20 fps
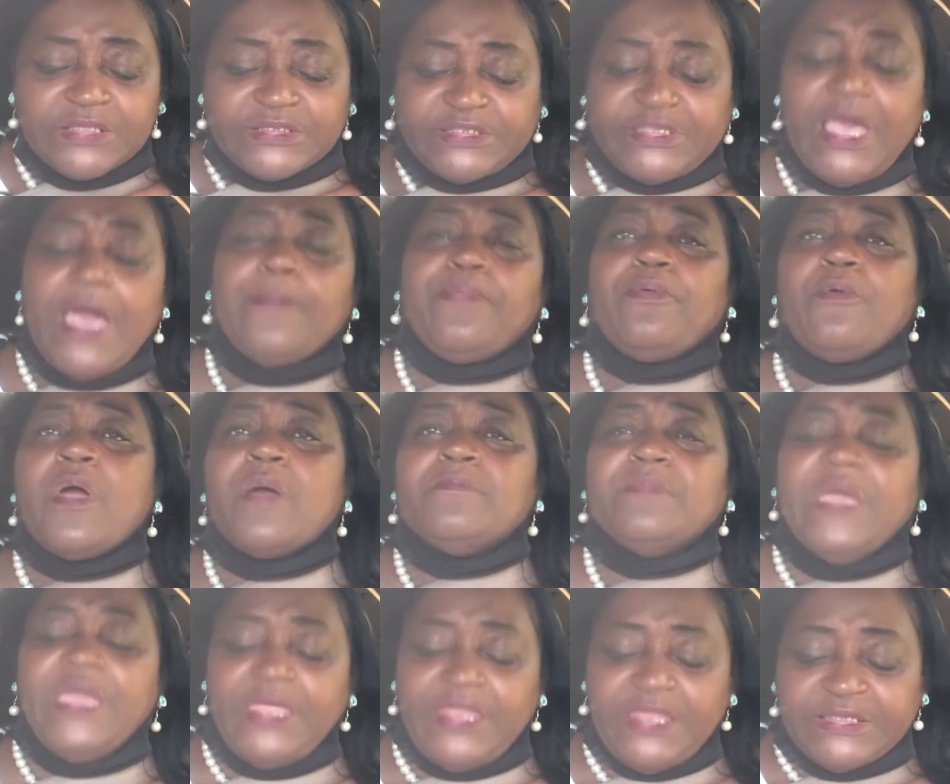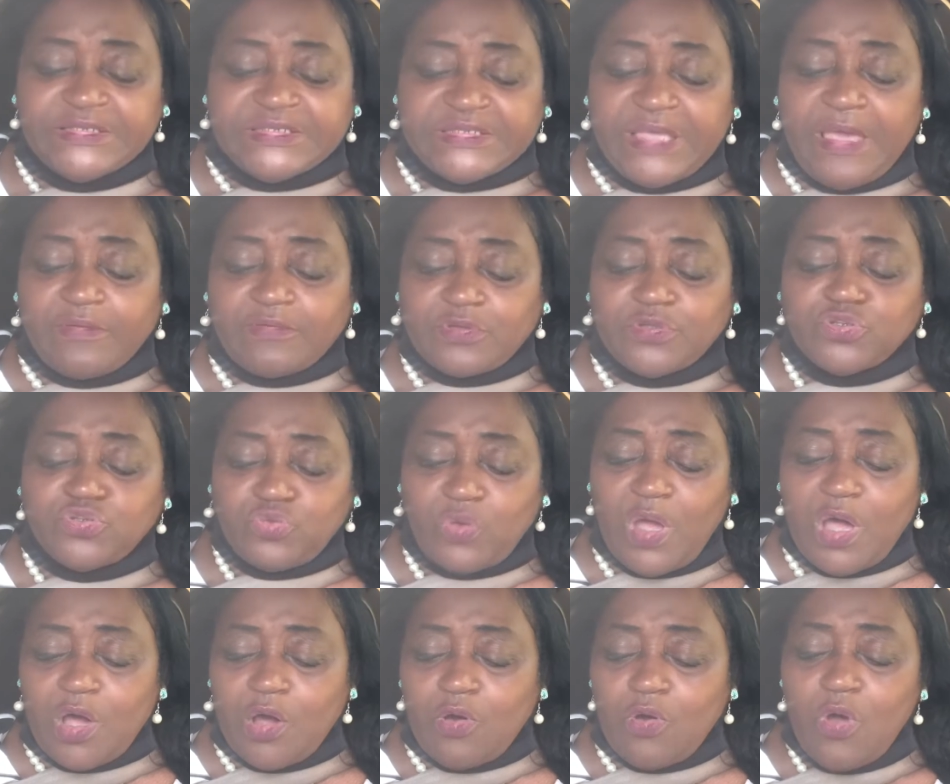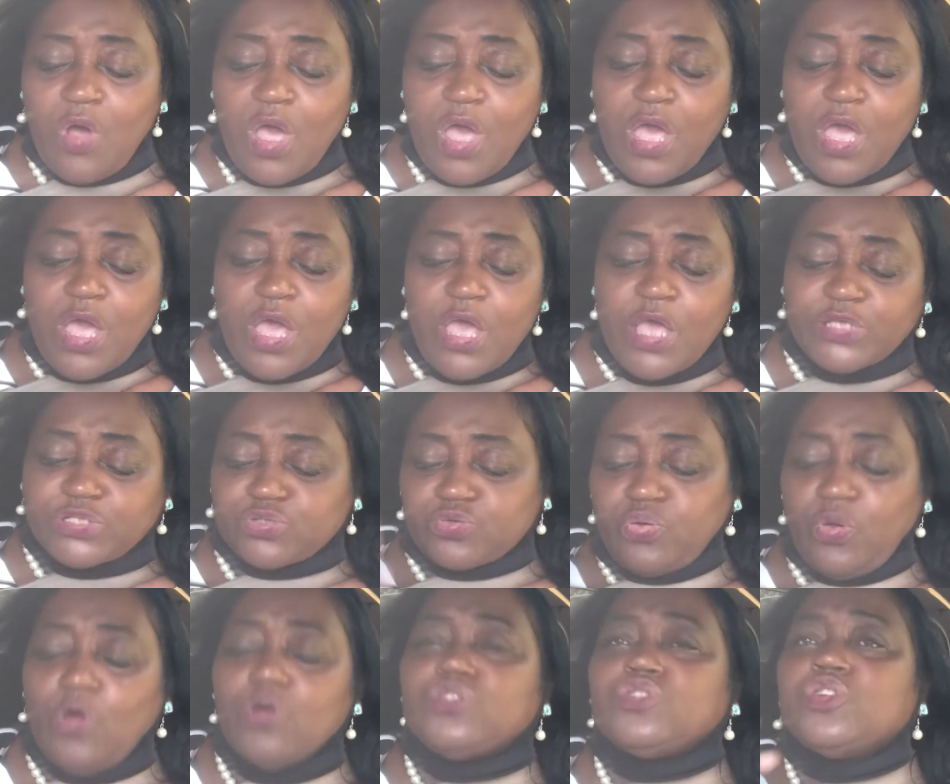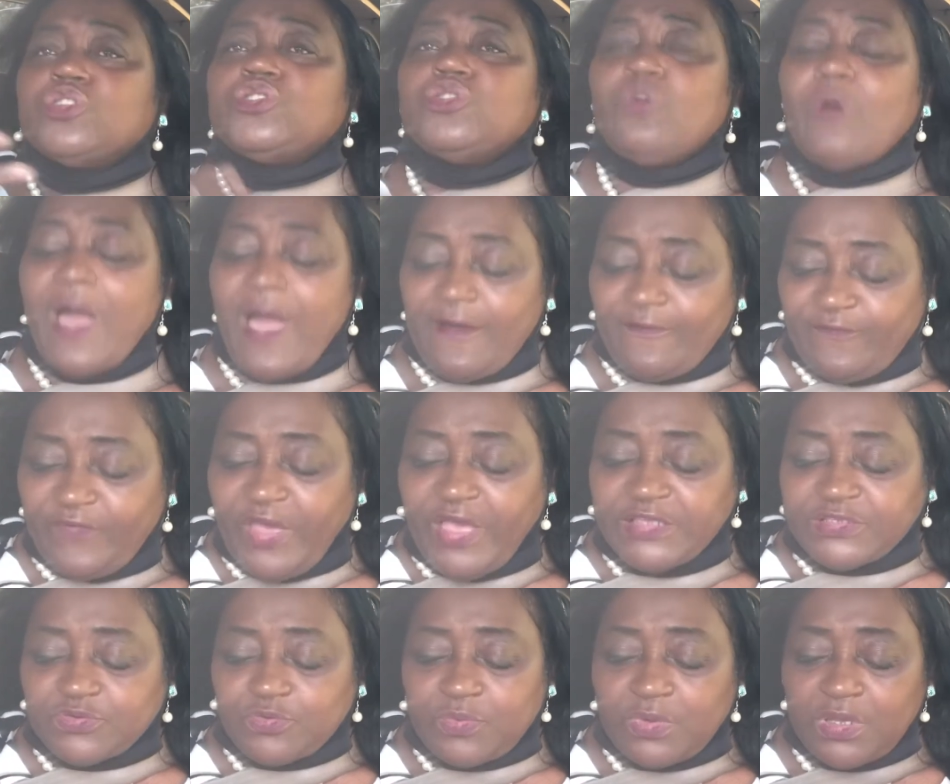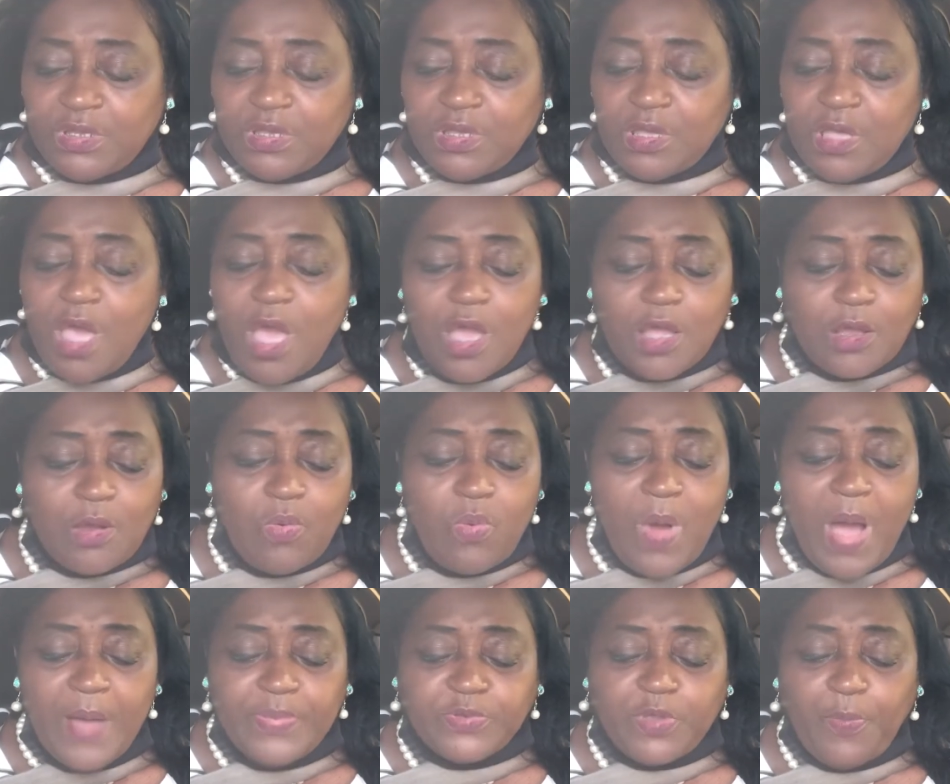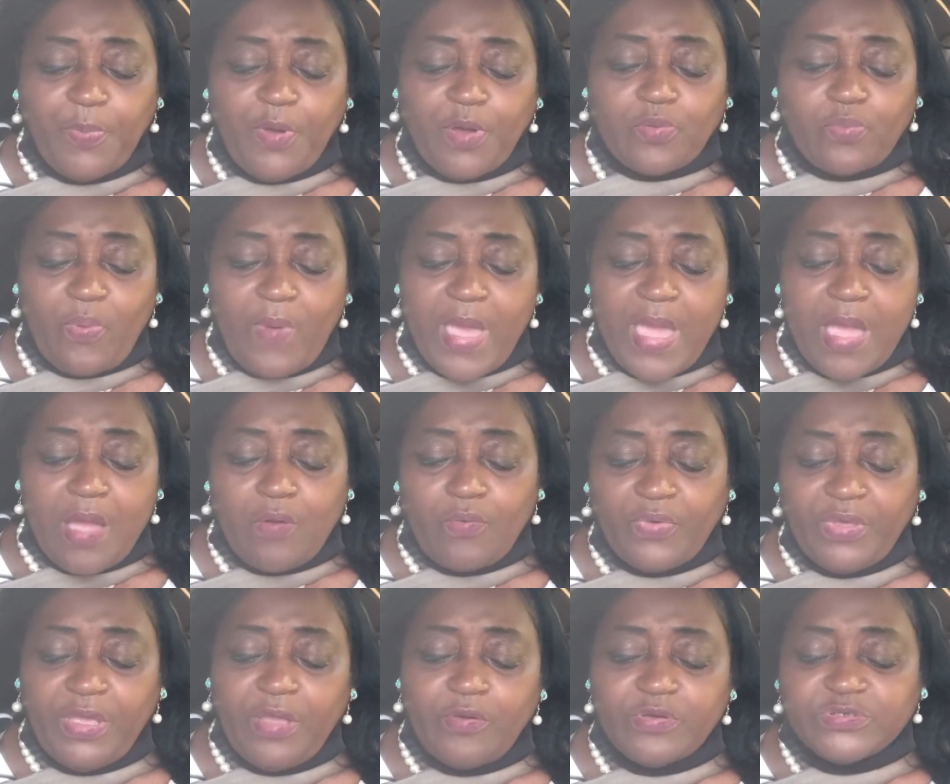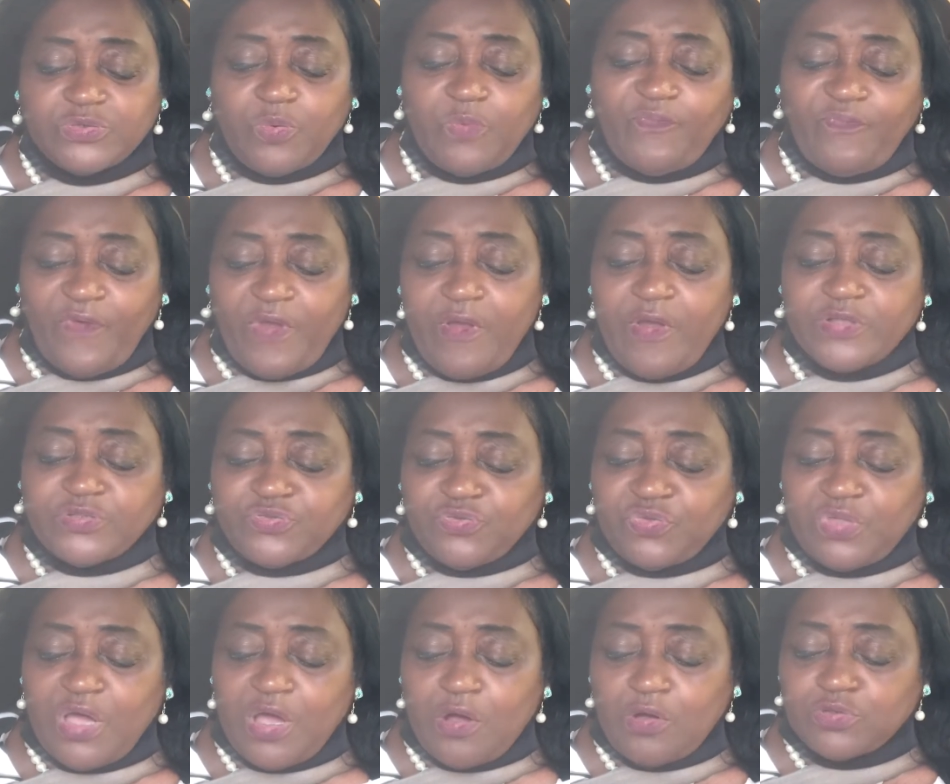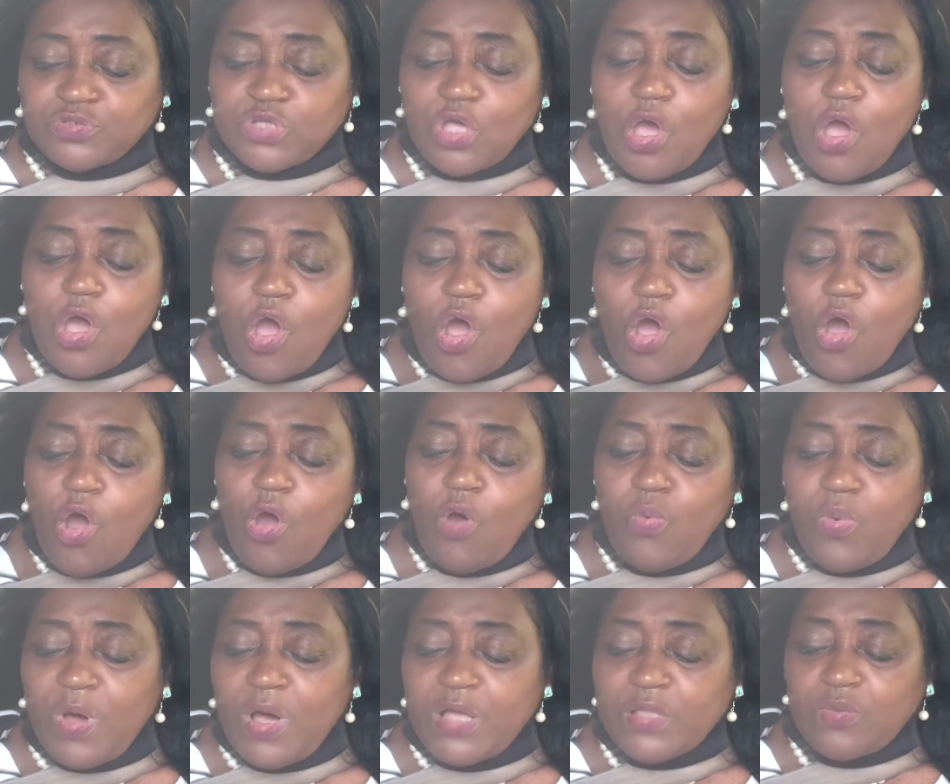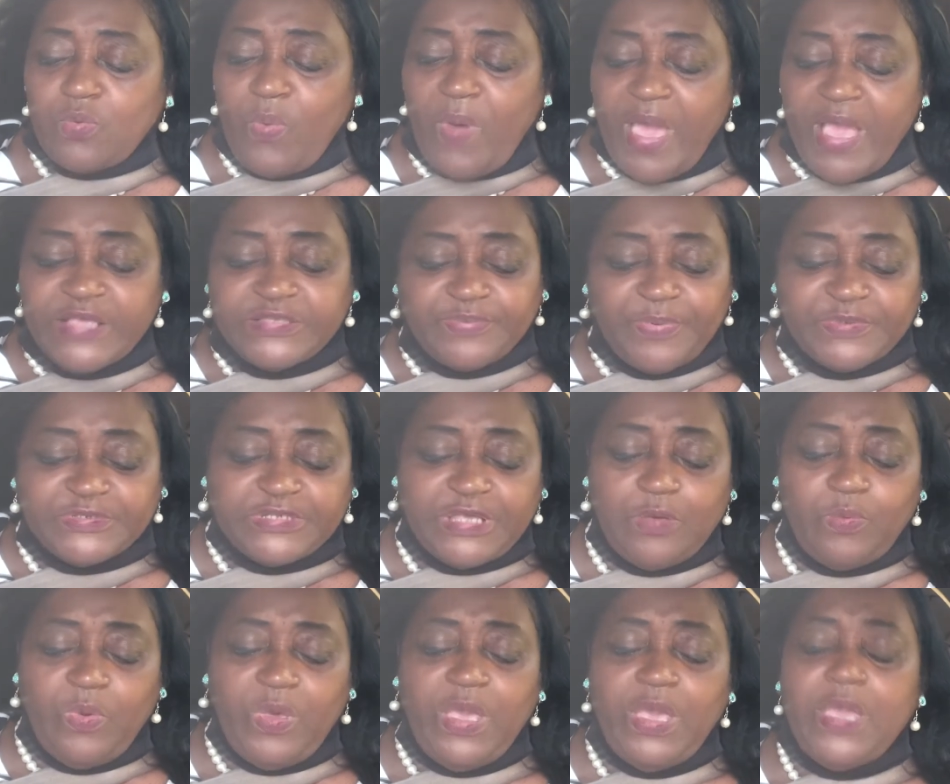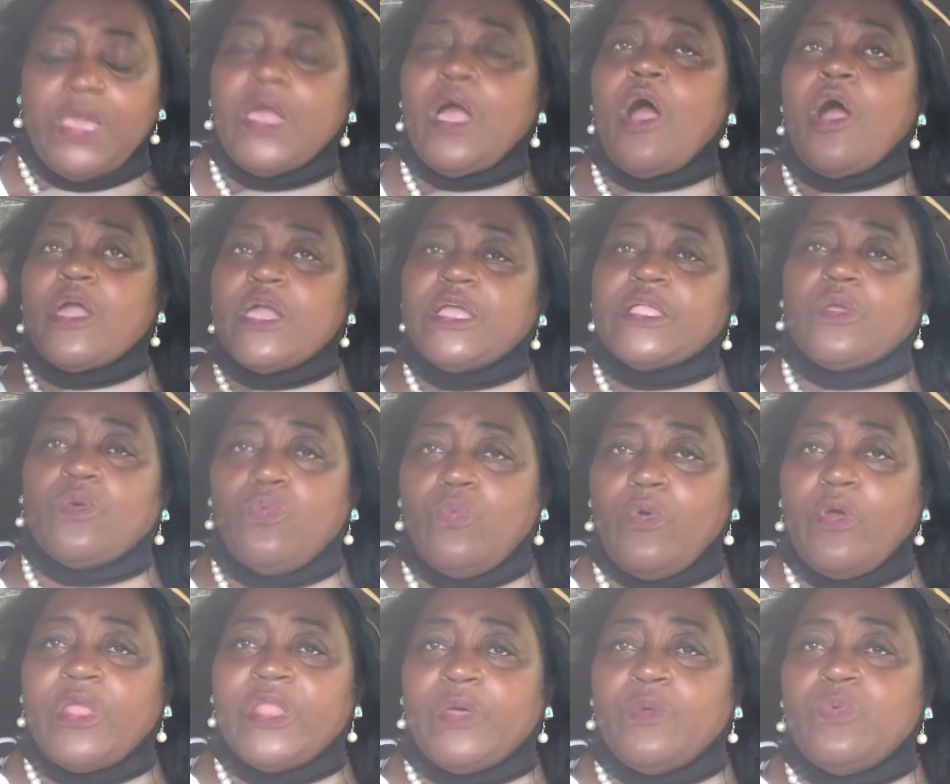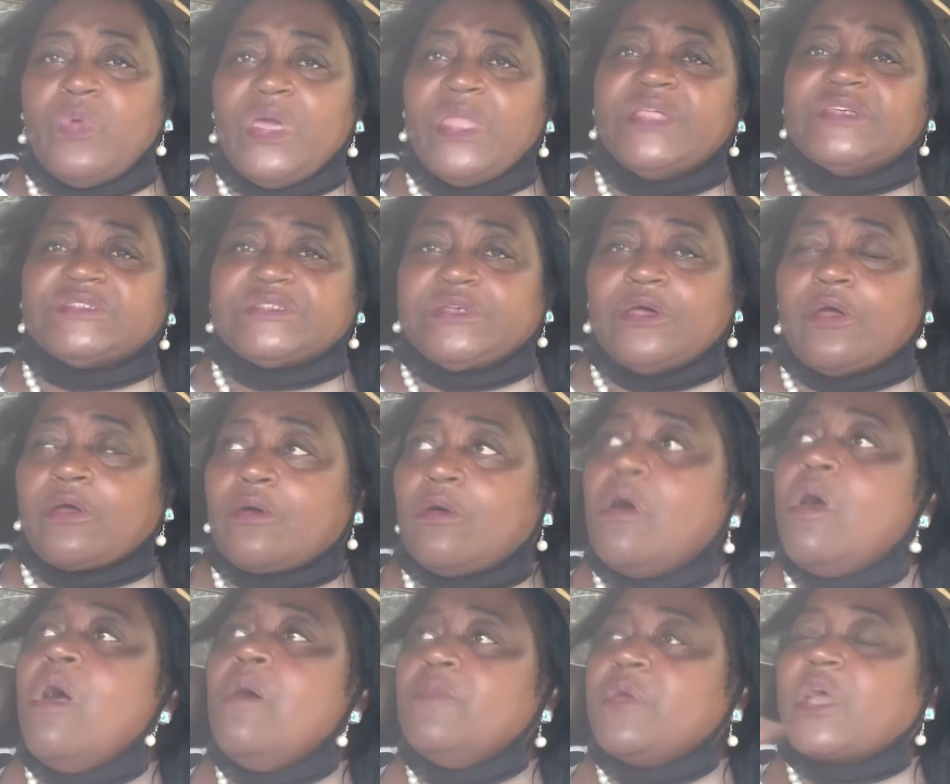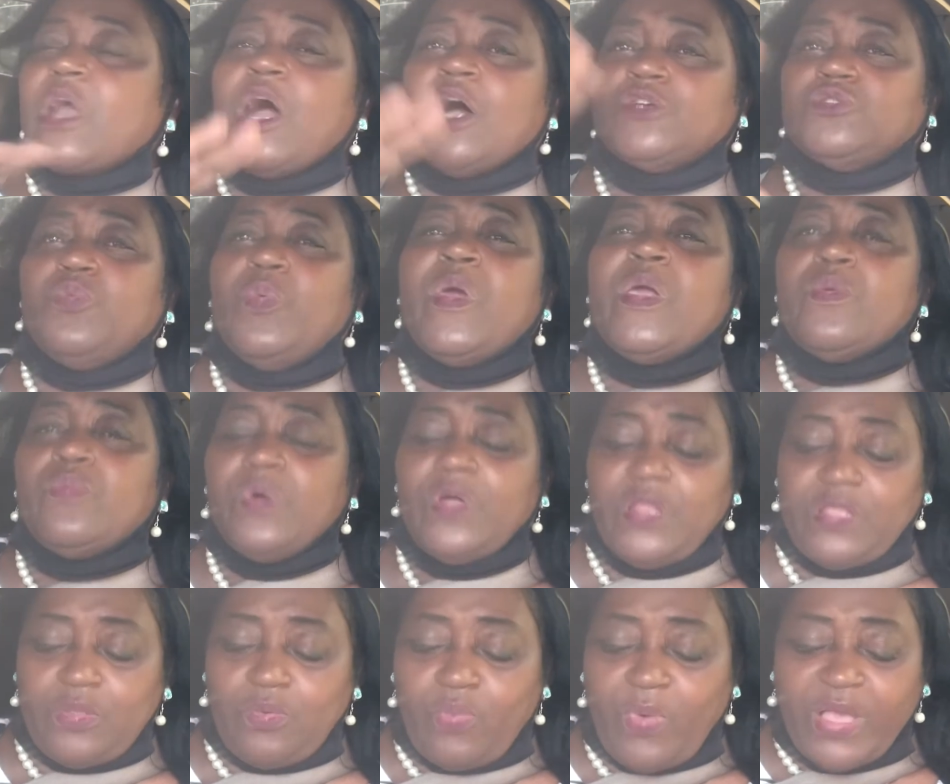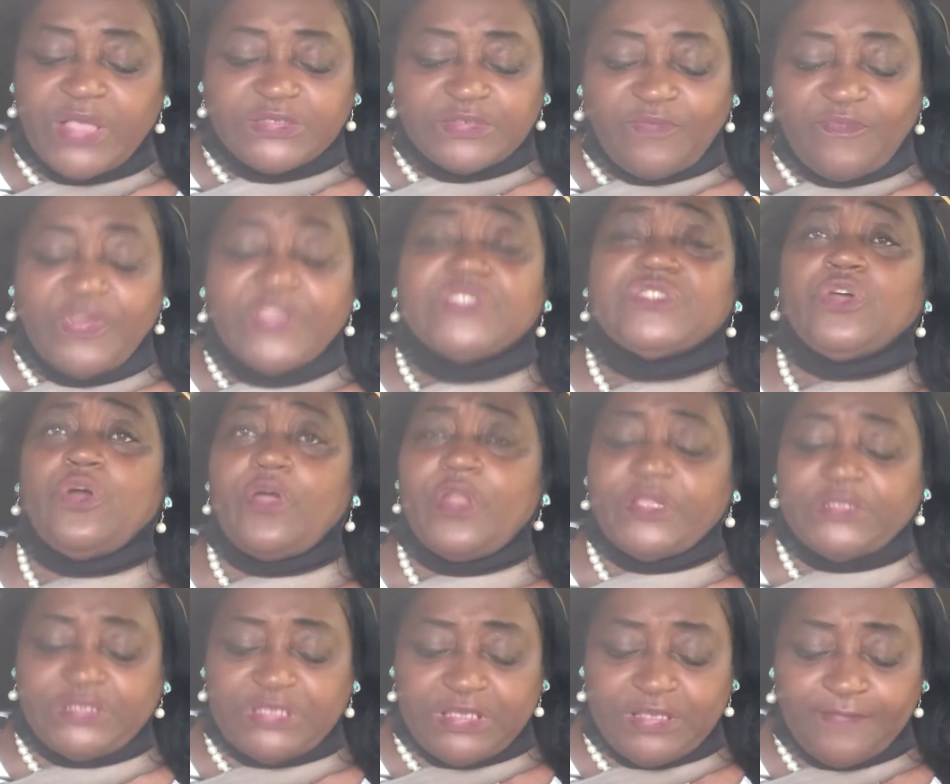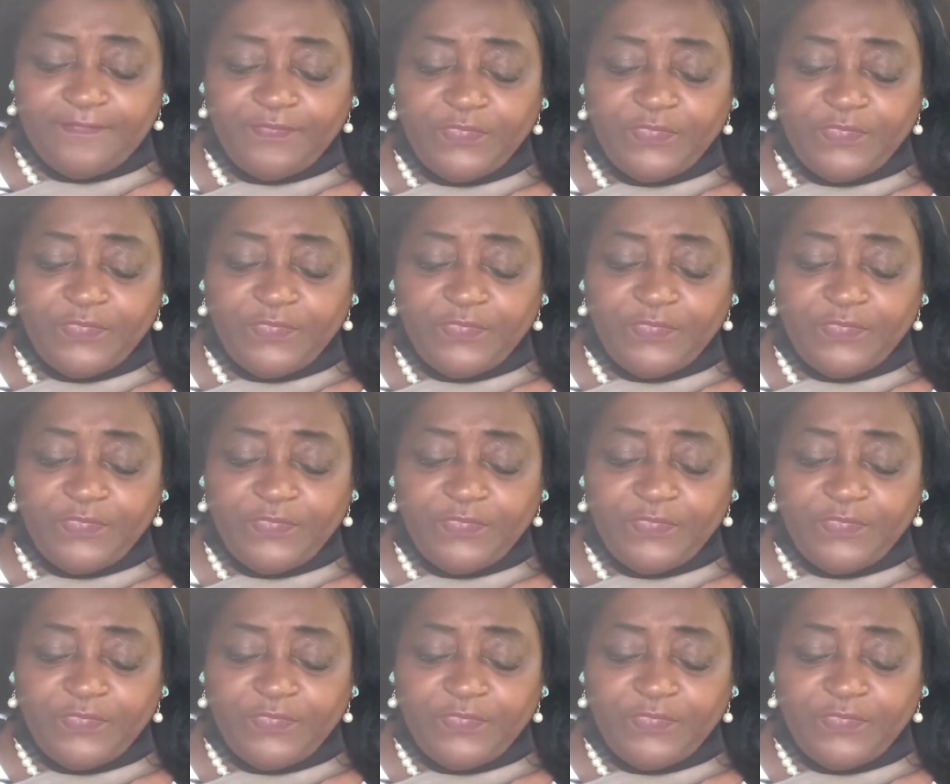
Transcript: Temperate, meaning self-control, is crucial to our victory. Corruptible crown here is referring to those who won the race. But see, we are in the winning circle because we won in the race of eternity.